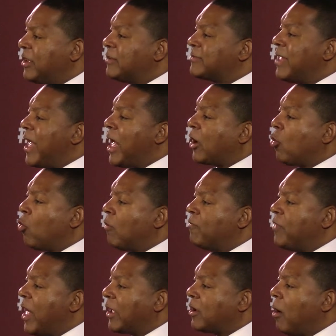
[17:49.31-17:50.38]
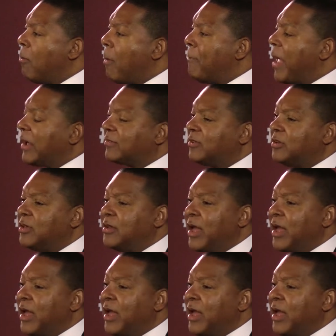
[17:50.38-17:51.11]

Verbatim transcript: Here's the echo of that coming back to the